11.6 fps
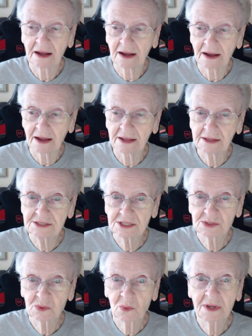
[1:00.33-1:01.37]
I
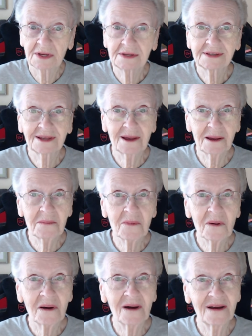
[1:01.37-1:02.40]
just wanted to come
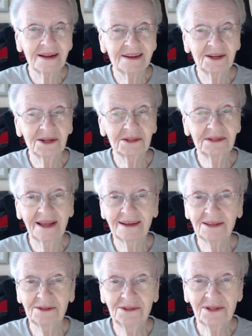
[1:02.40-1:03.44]
on here and let
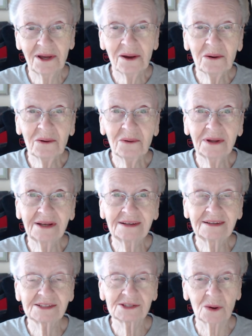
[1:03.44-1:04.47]
you know, and
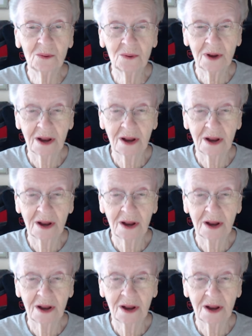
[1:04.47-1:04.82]
so